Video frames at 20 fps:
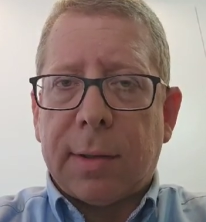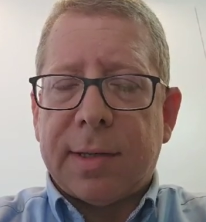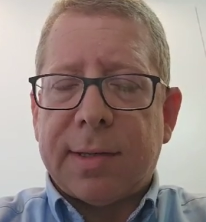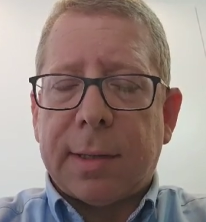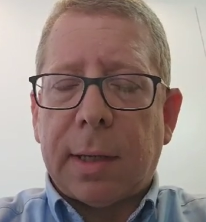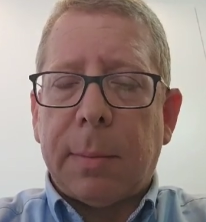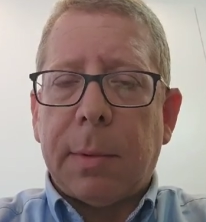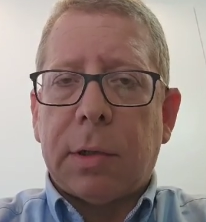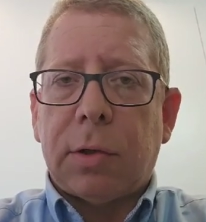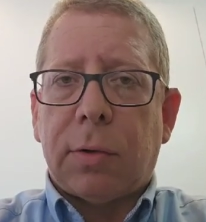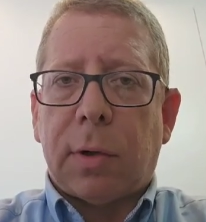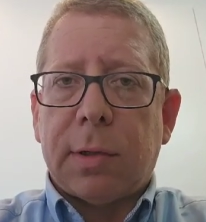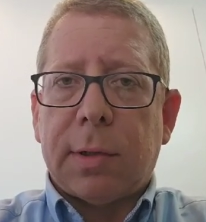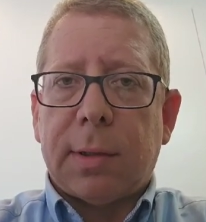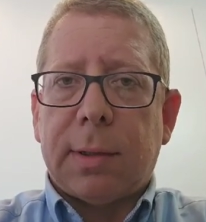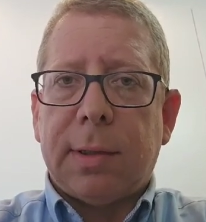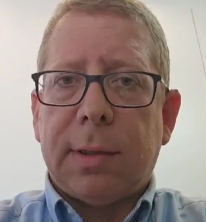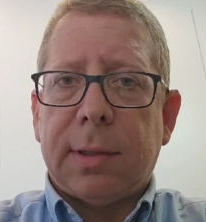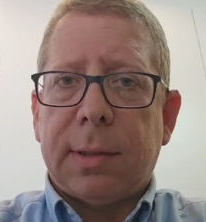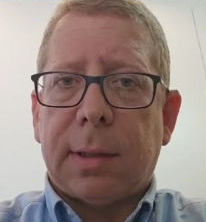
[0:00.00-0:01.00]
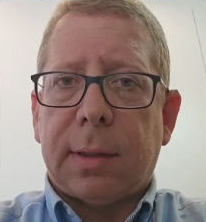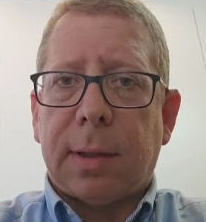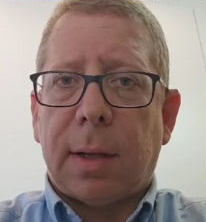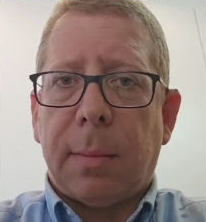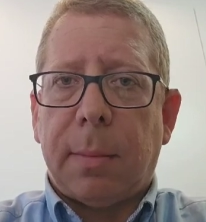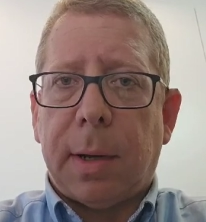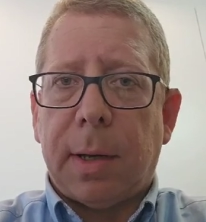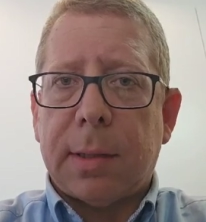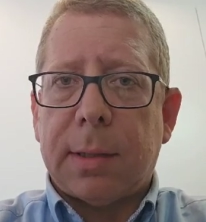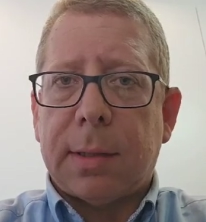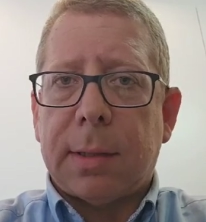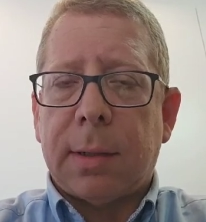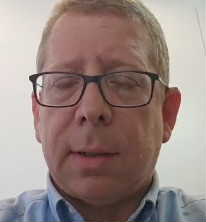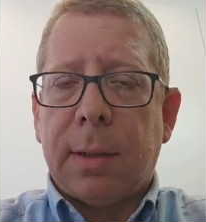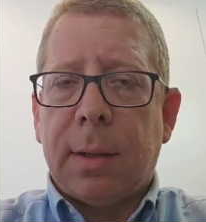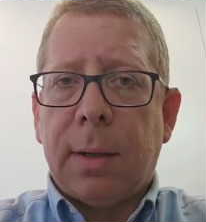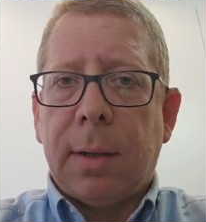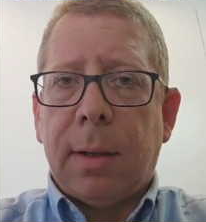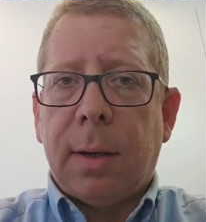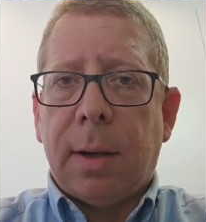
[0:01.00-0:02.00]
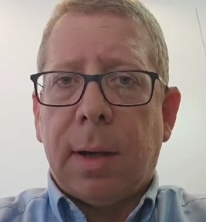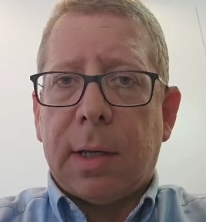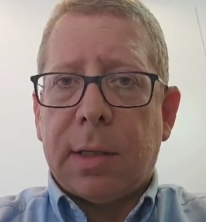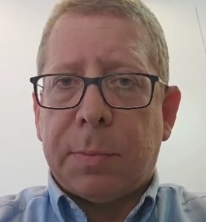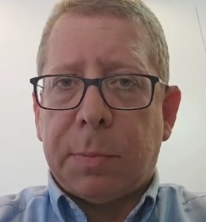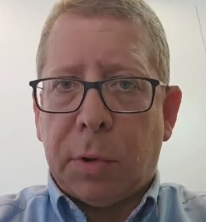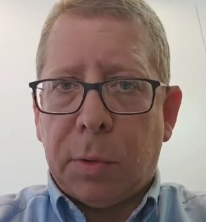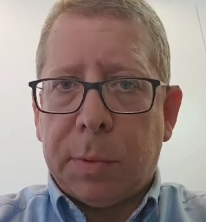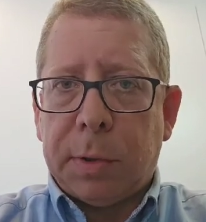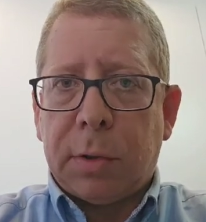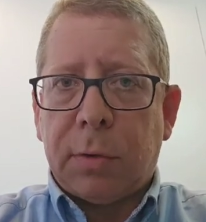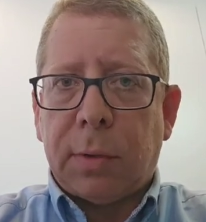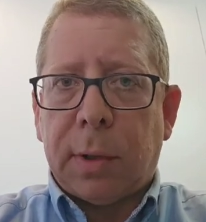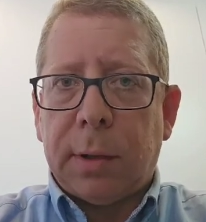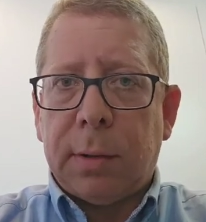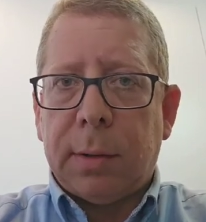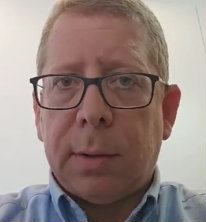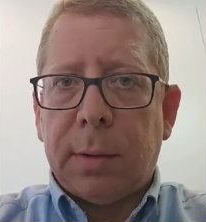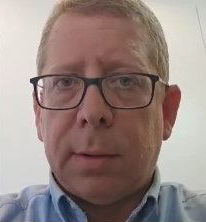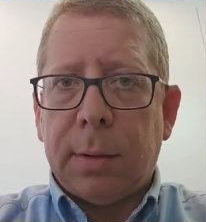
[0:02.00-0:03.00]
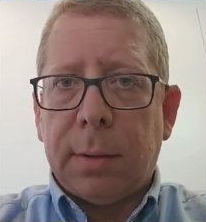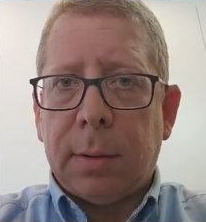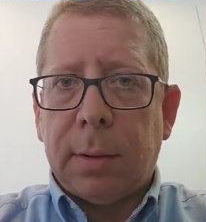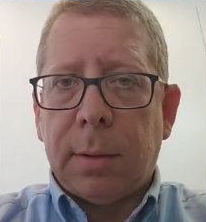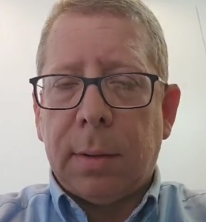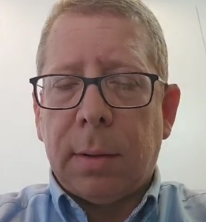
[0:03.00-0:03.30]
The same atrocities that Hamas has perpetrated,